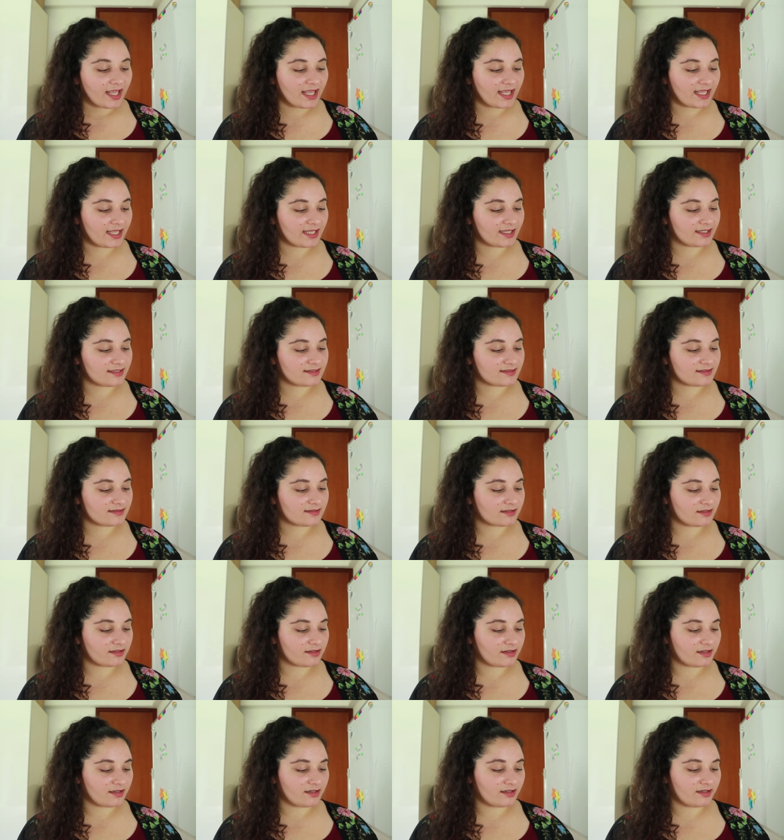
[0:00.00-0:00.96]
and
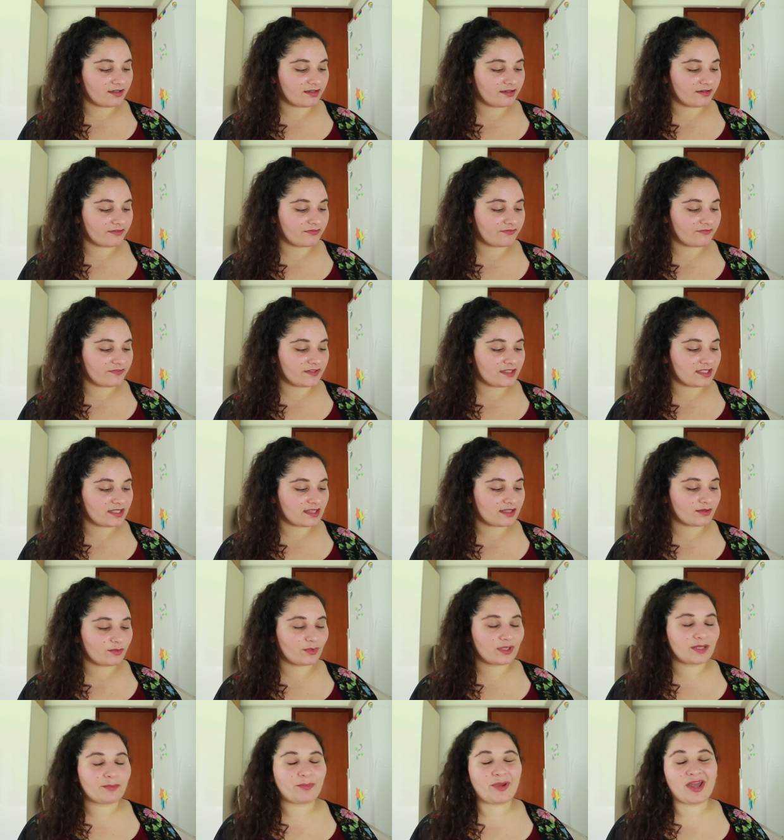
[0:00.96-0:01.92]
the fee that
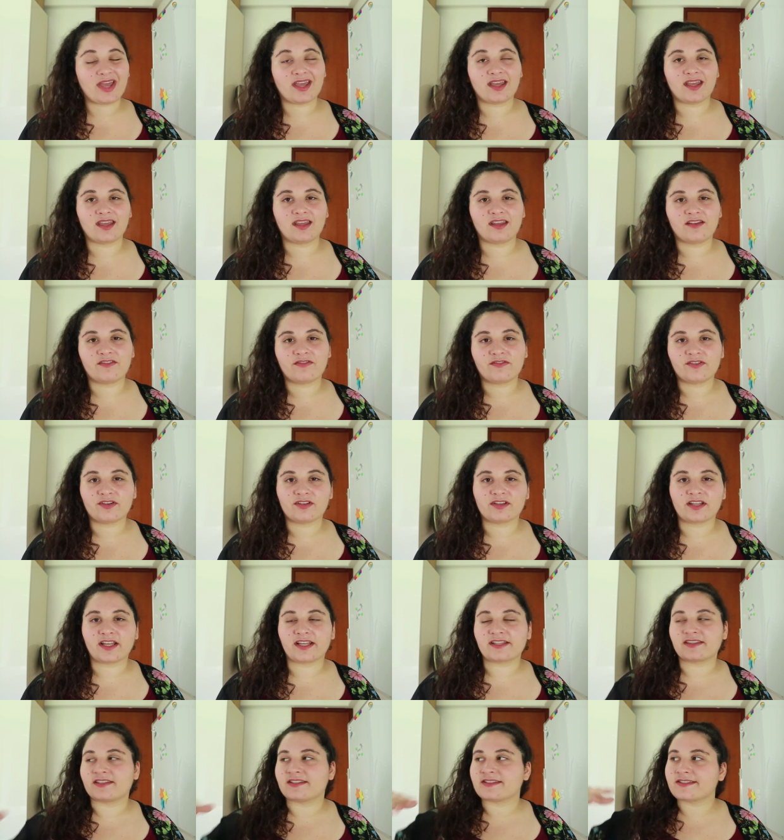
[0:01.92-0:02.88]
we pay for
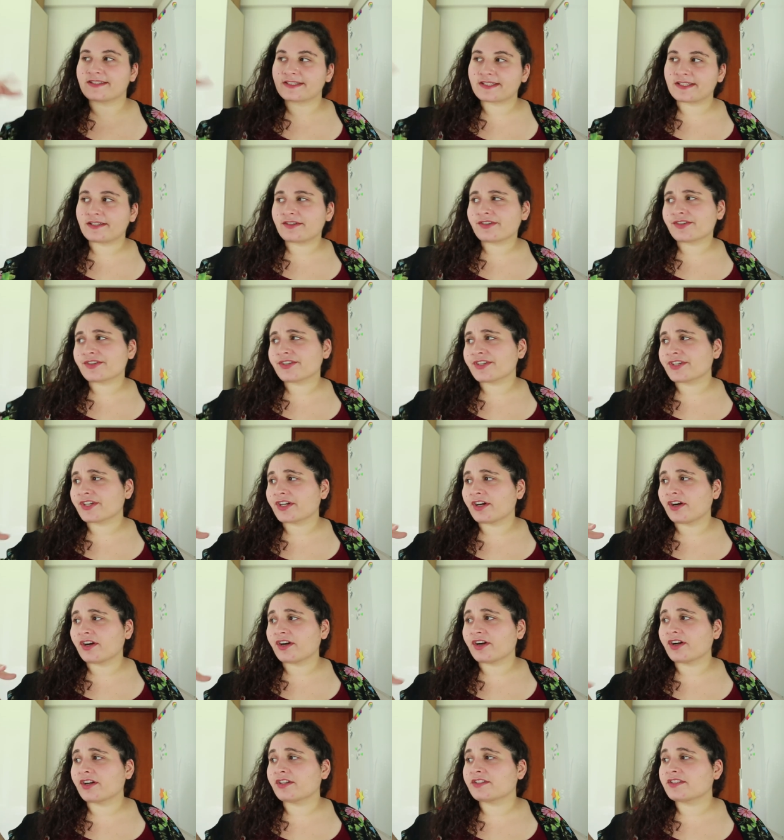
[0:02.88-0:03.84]
like the security
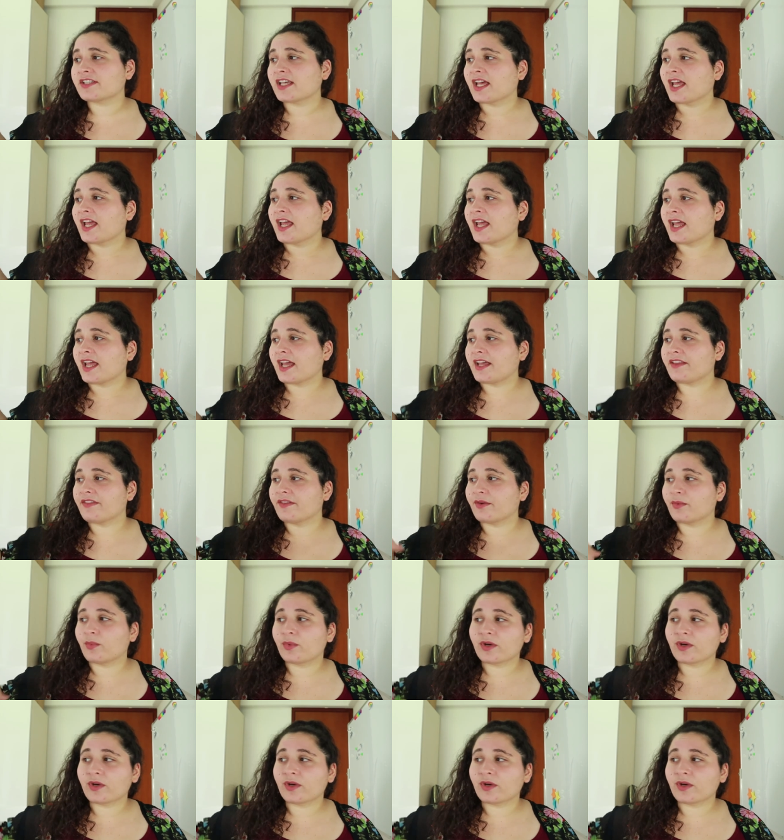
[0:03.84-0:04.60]
guards and the